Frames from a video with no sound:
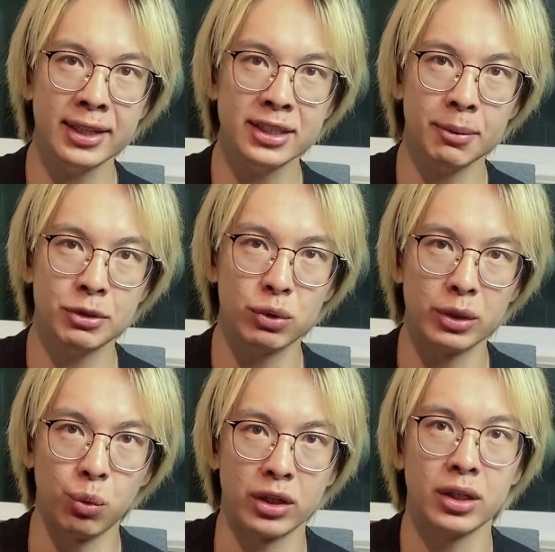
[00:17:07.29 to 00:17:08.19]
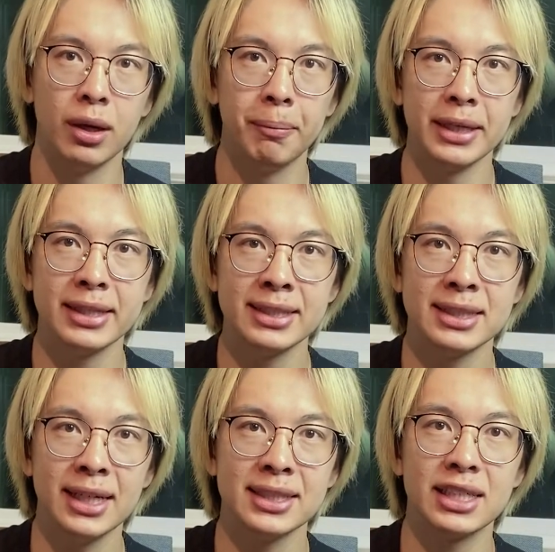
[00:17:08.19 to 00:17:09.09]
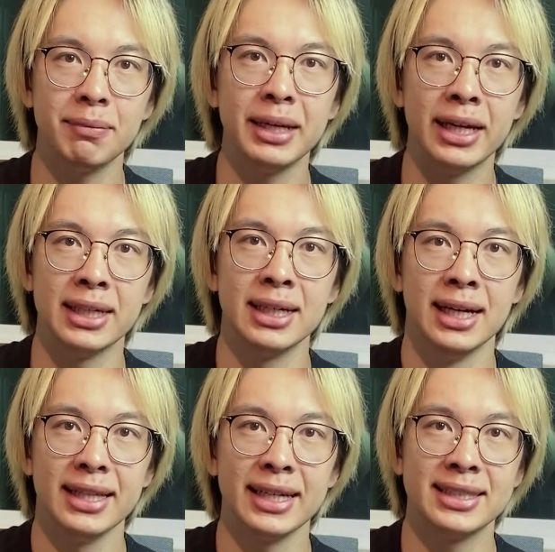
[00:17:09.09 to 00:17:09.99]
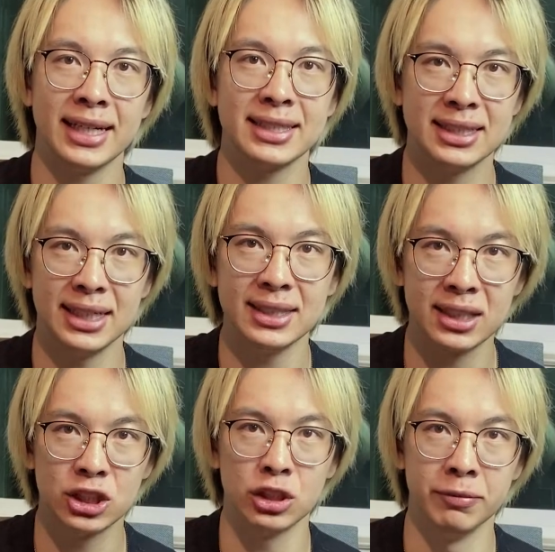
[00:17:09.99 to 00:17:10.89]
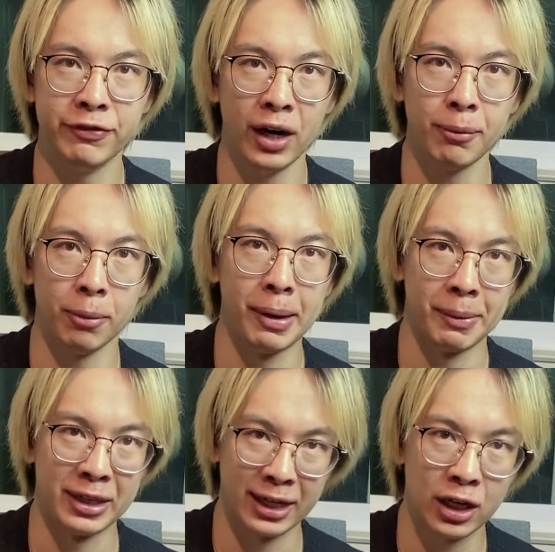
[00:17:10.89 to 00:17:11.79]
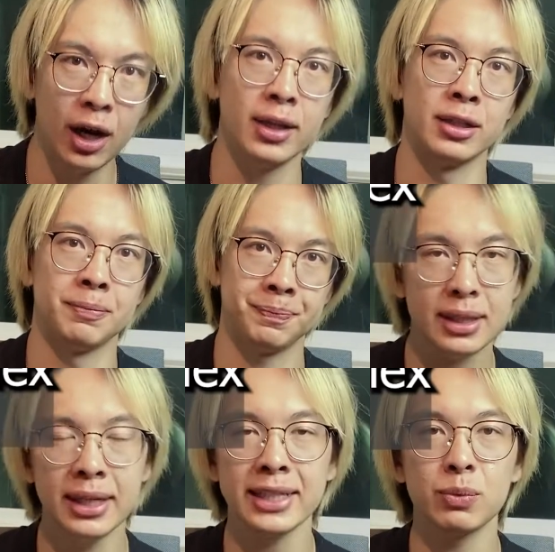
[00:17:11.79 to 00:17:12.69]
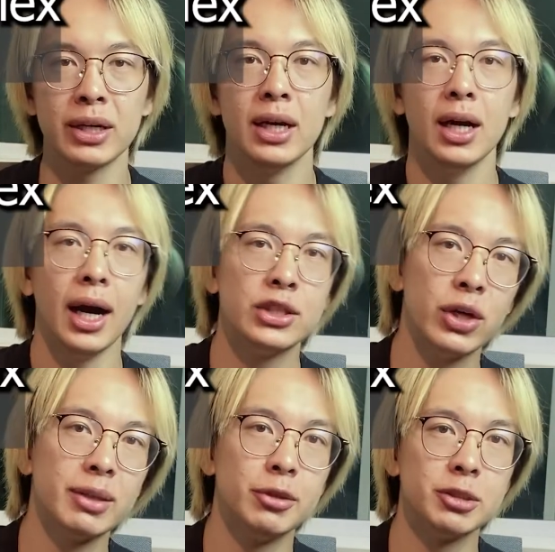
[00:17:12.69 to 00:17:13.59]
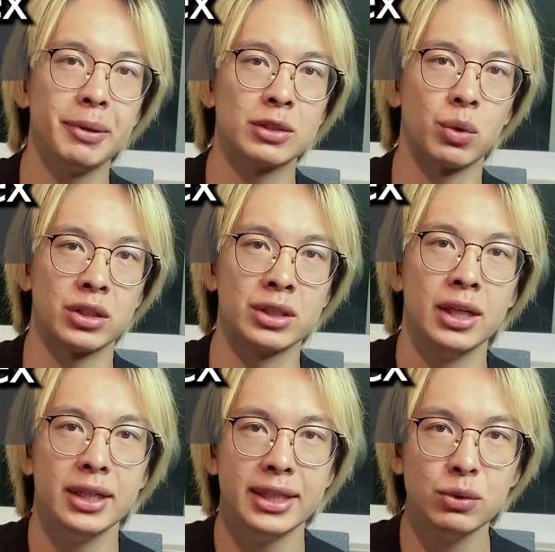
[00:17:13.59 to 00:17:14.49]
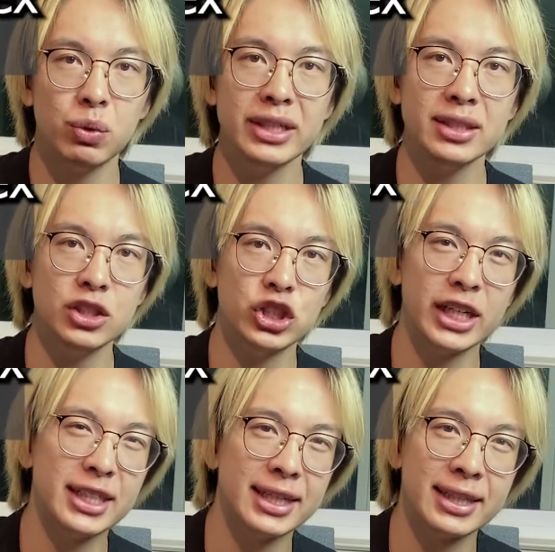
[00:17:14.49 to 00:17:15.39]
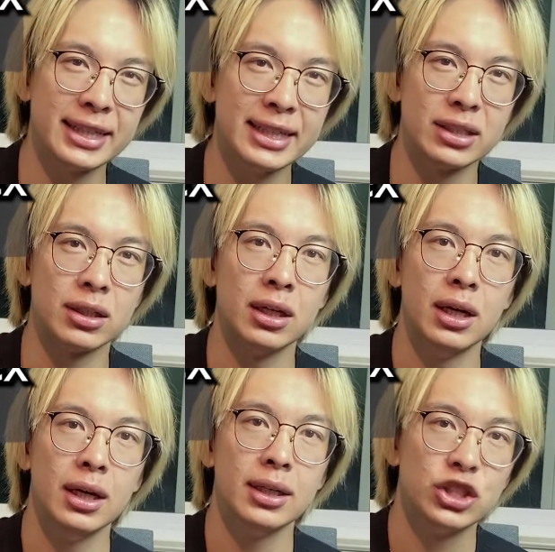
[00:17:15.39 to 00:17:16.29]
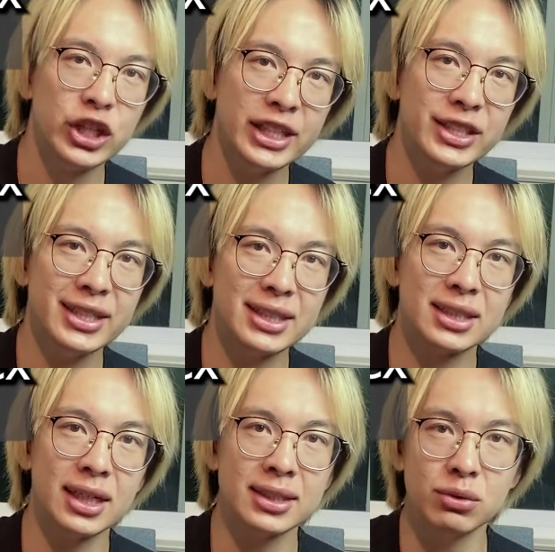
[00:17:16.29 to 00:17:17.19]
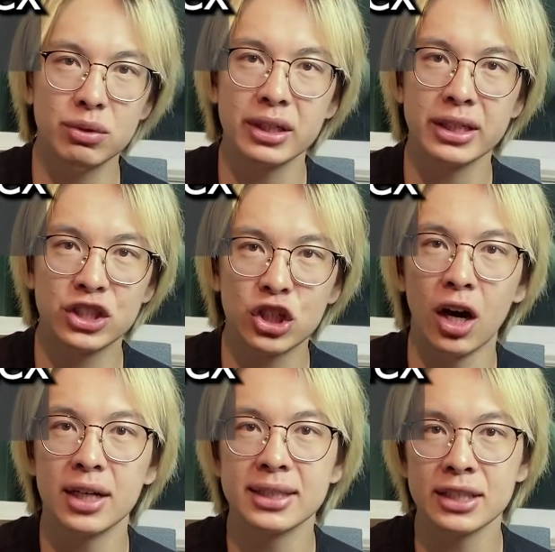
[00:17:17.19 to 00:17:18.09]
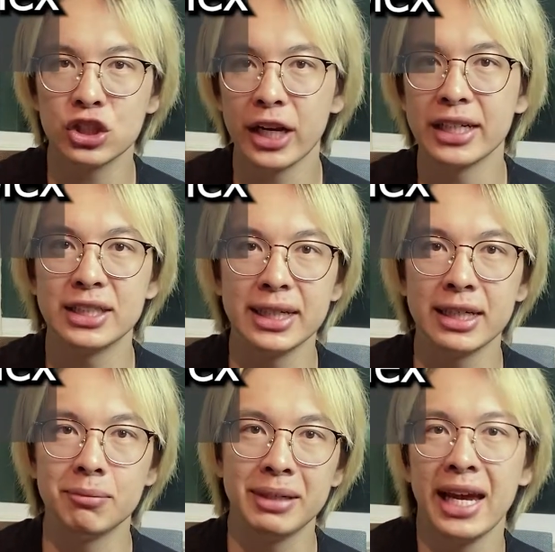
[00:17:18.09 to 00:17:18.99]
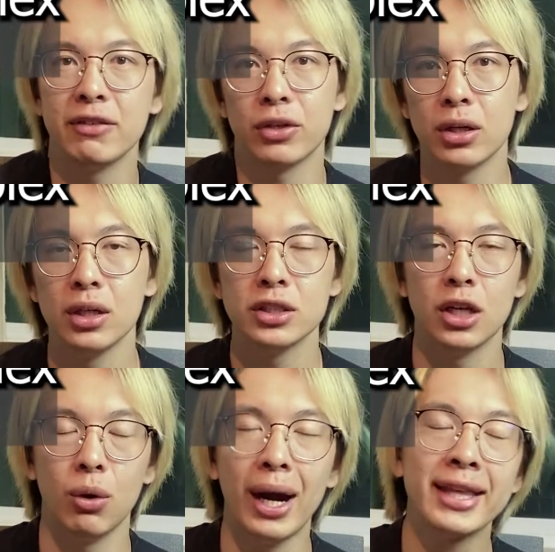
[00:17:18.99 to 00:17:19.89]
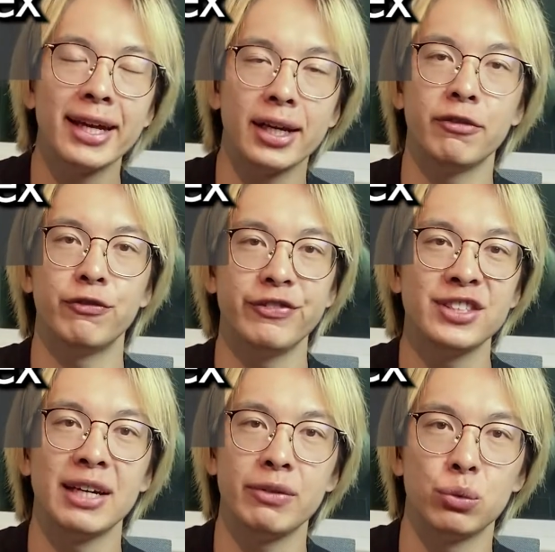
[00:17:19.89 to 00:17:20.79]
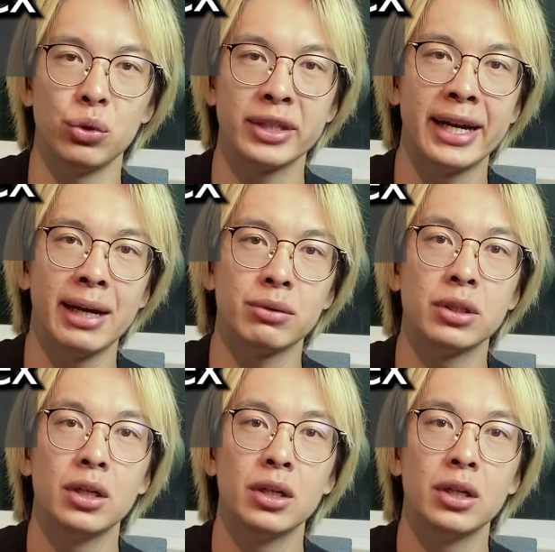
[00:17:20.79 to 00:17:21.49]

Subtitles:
these numbers really work, but this does give me a hint that dexing does consume far more memory than Kotlin. The next one, I tried the multiplex workers. This really doesn't change anything either. Changing it doesn't really cause a change in behavior, so I think I can safely rule that out.